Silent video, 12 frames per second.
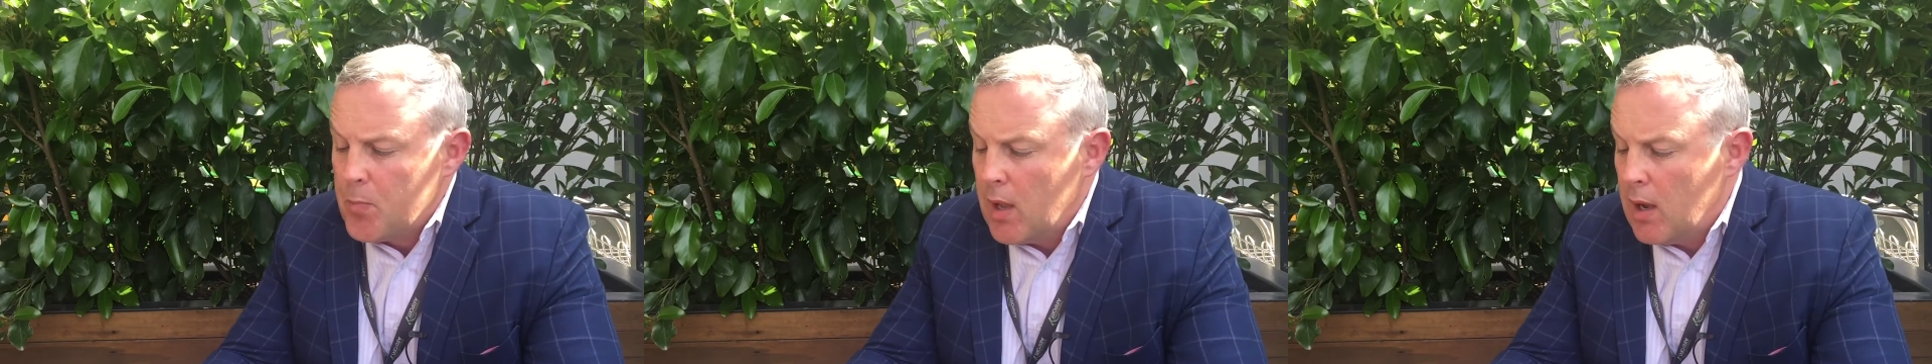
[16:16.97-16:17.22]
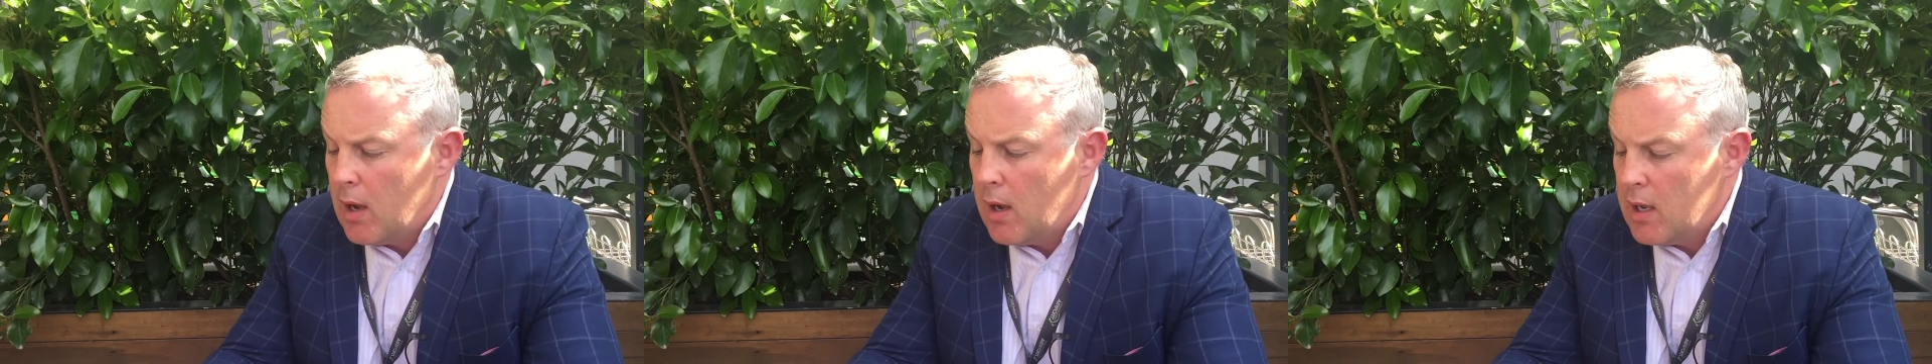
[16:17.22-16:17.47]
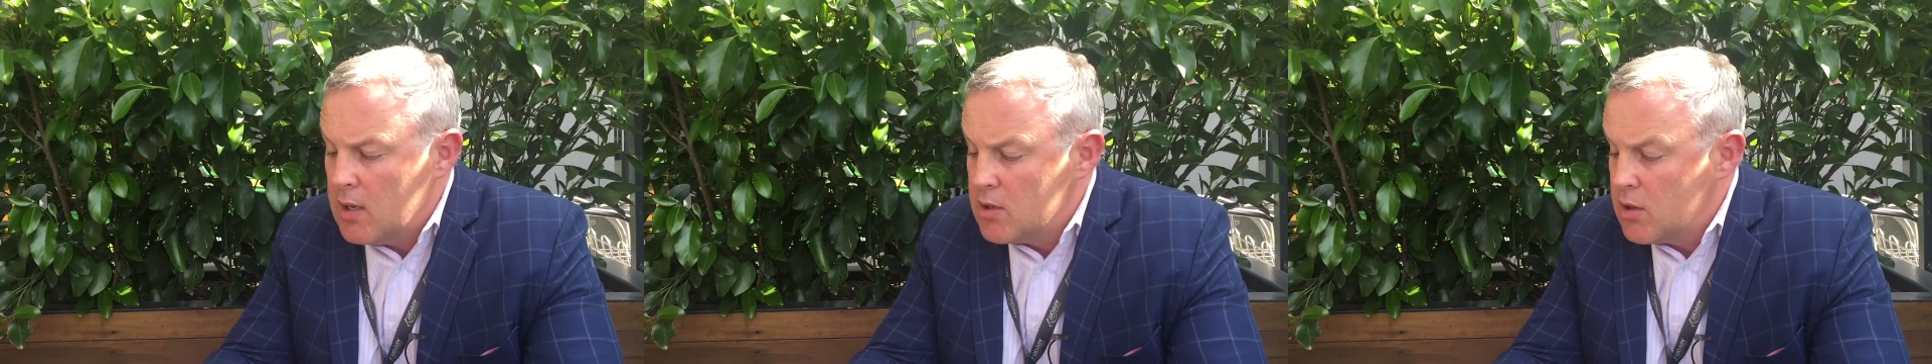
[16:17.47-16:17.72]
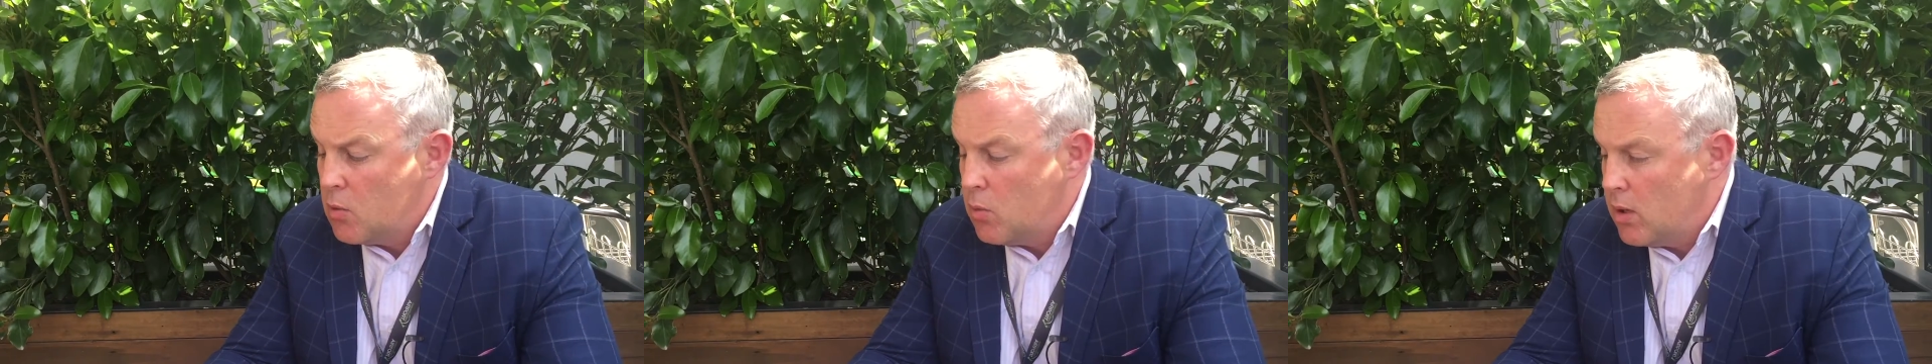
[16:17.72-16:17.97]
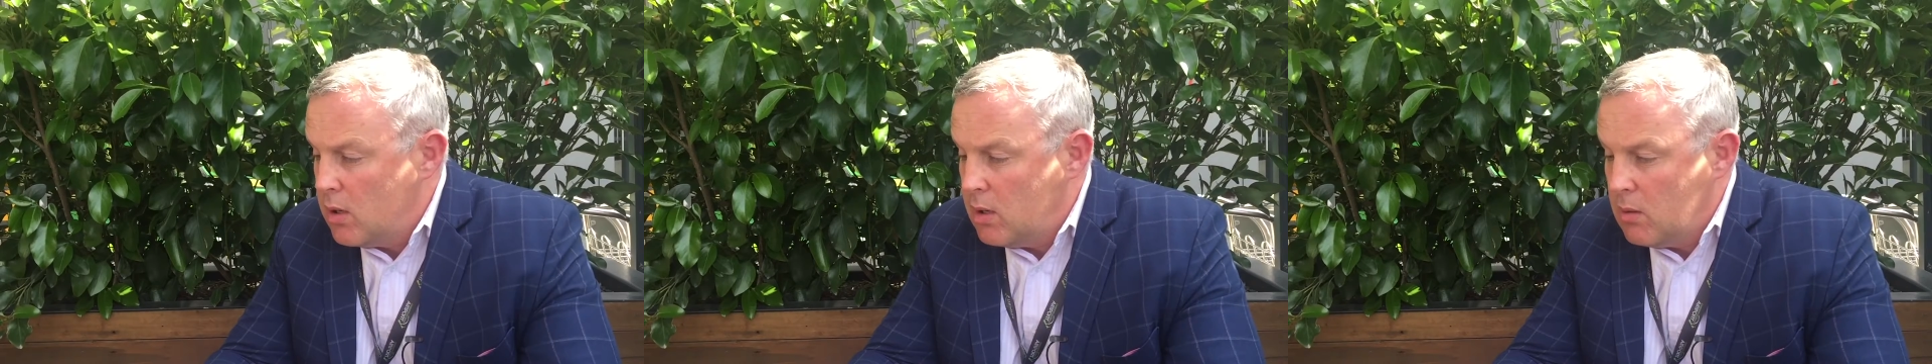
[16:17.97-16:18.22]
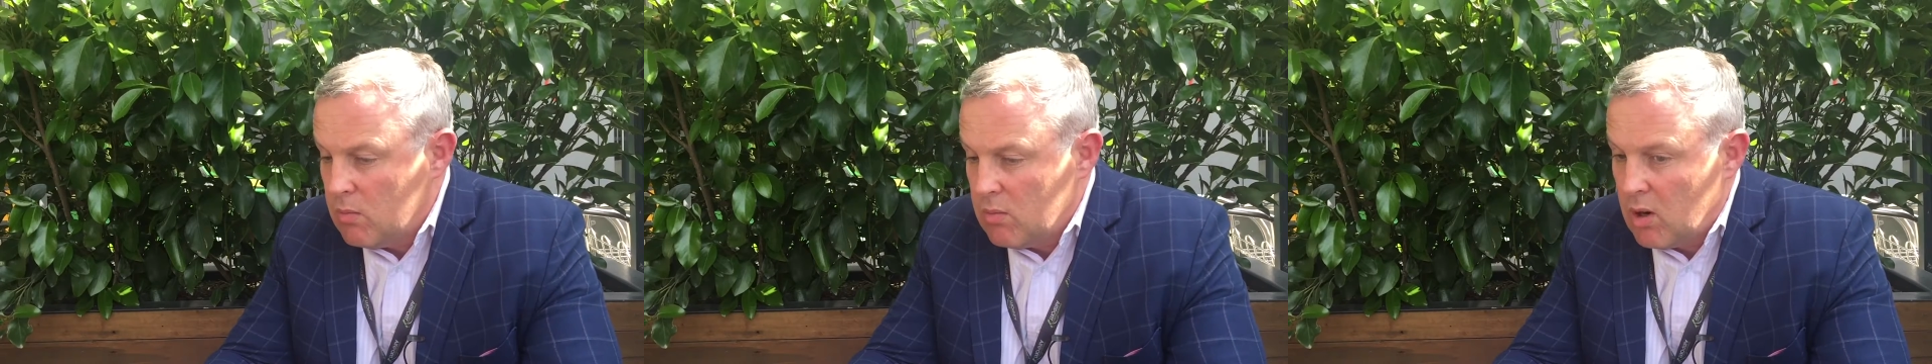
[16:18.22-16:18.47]
and so we
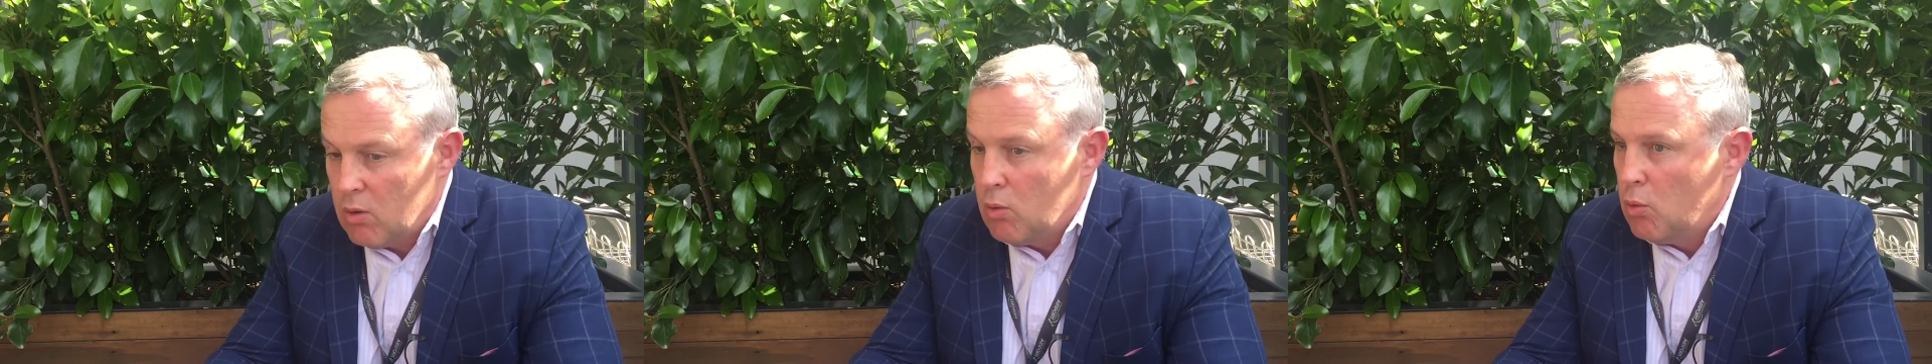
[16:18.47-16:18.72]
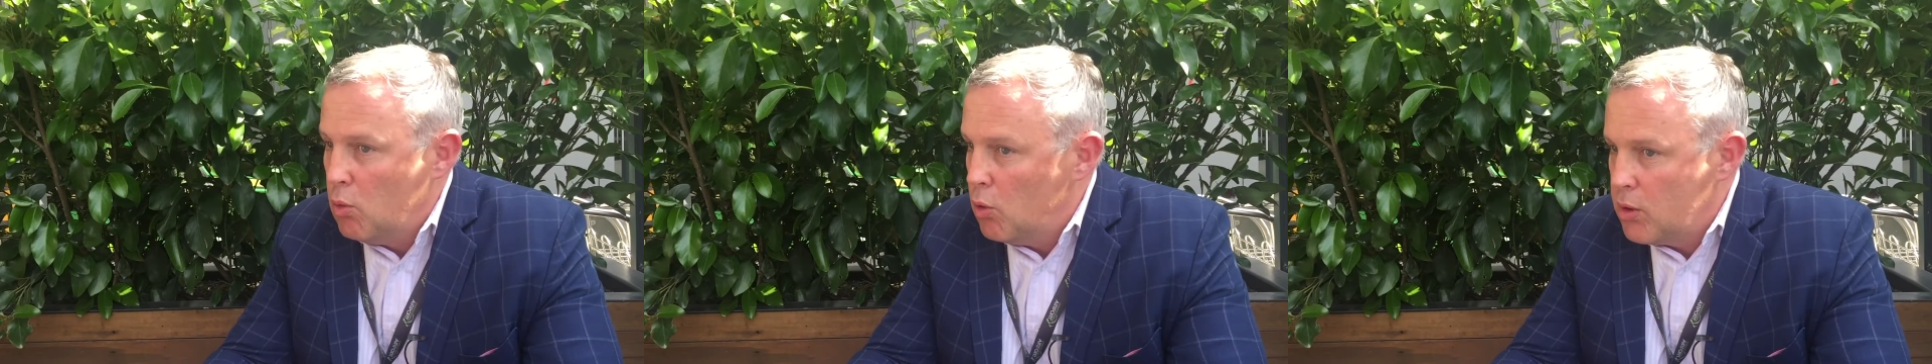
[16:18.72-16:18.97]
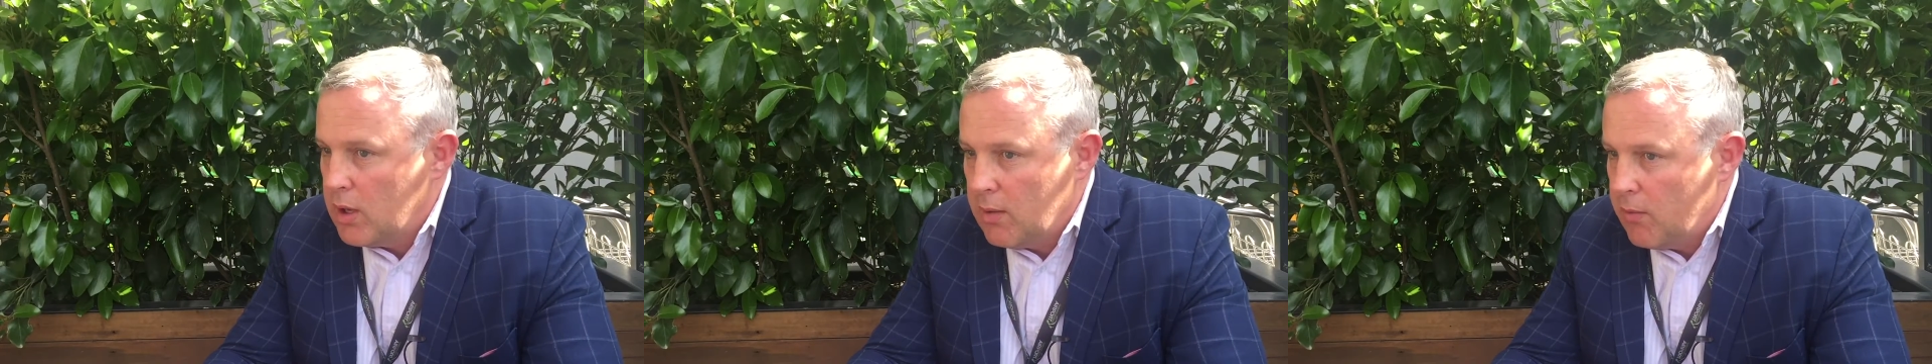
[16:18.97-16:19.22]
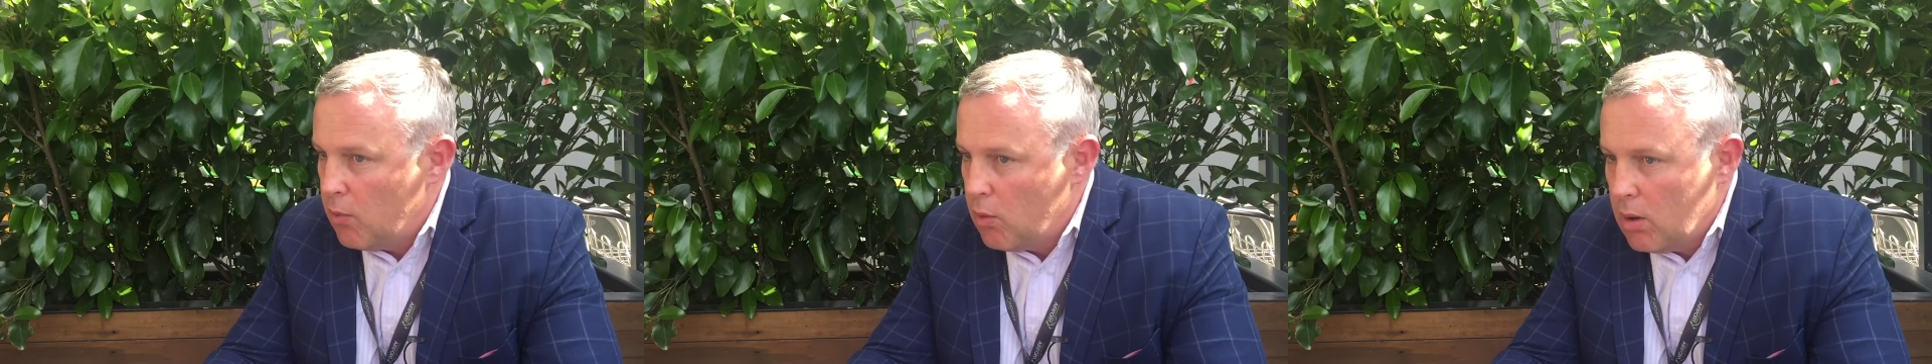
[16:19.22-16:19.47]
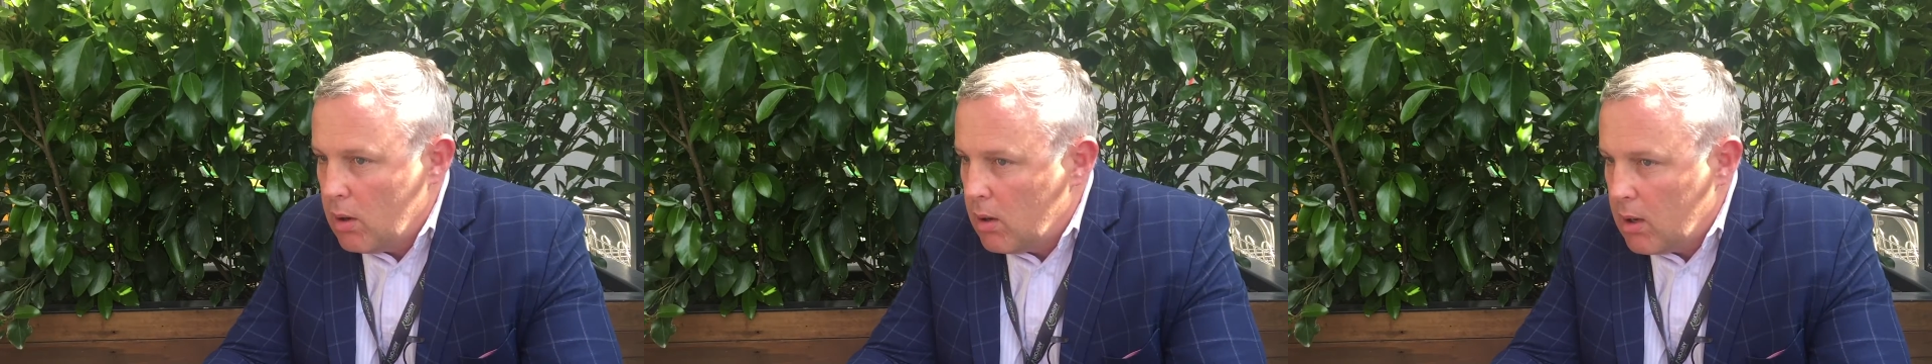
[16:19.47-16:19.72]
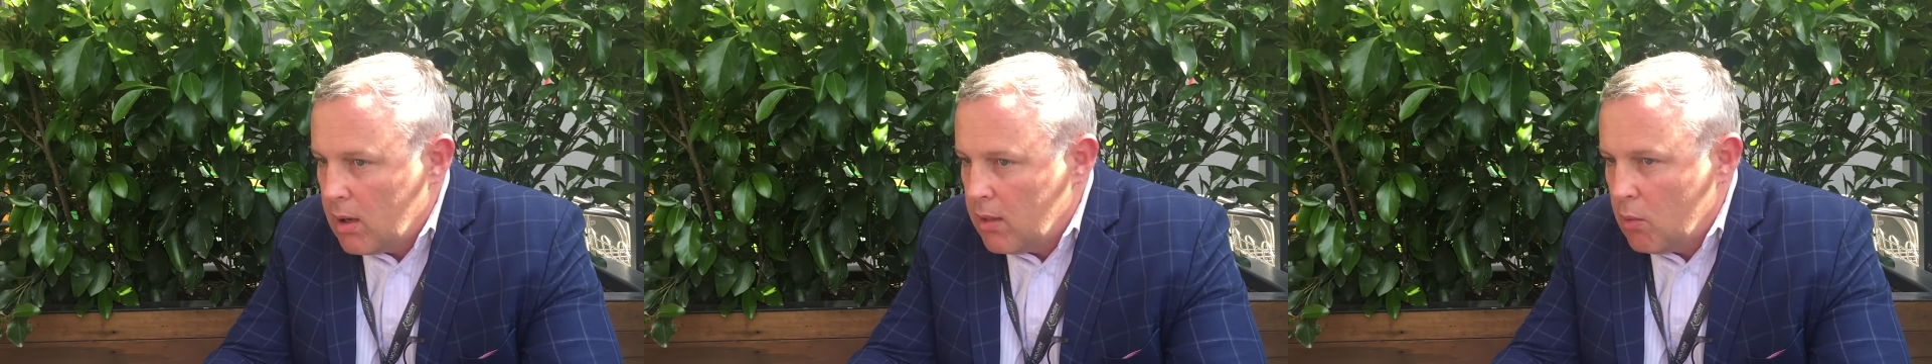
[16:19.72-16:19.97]
are all looking for
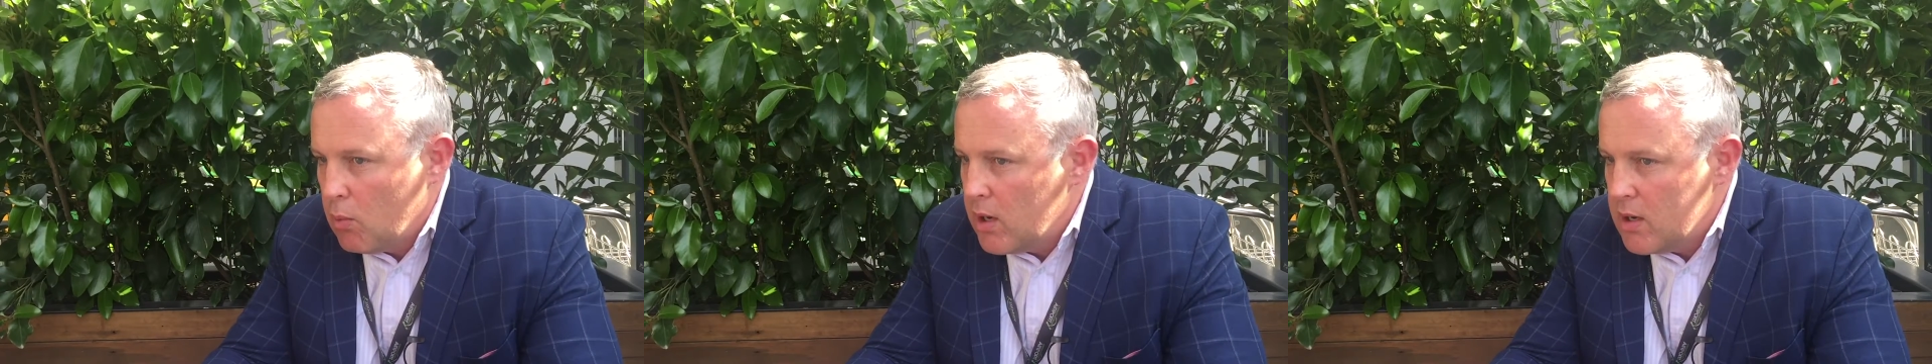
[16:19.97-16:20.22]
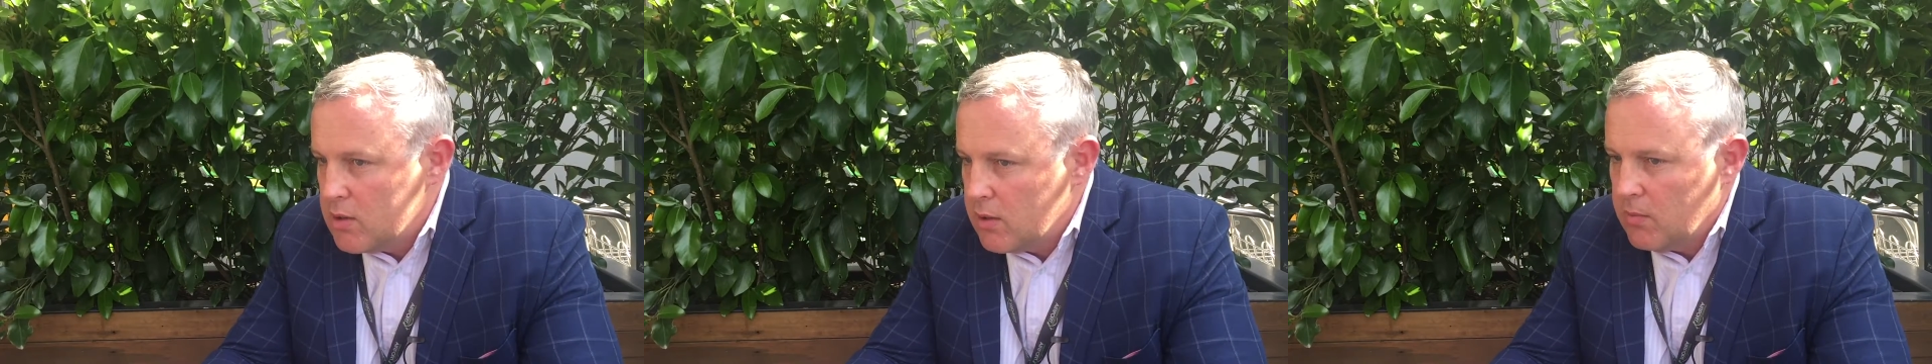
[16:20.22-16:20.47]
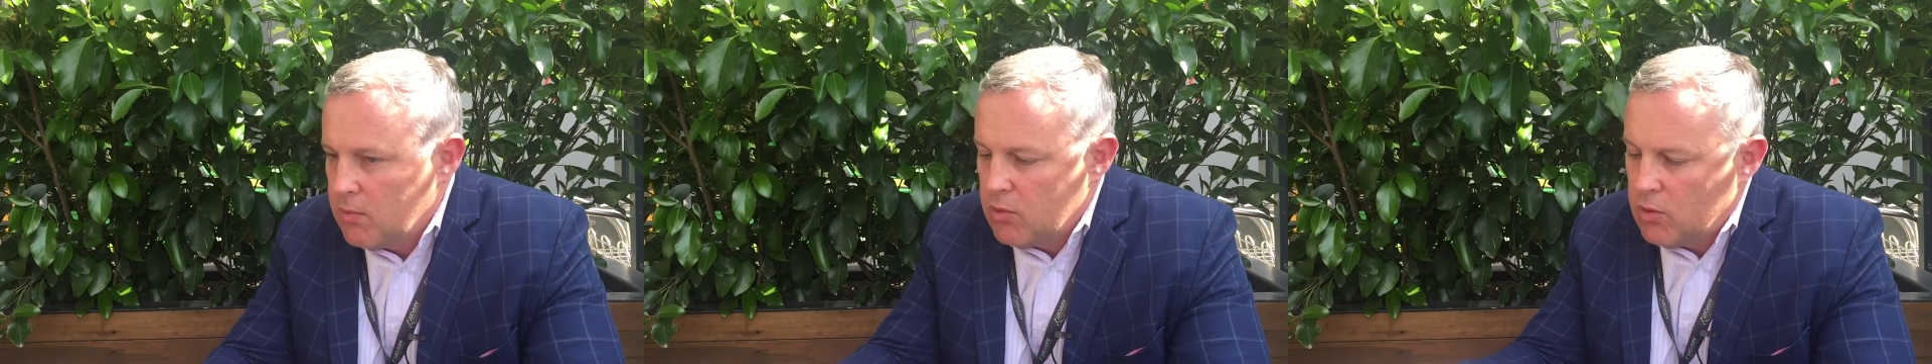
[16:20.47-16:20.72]
other ways of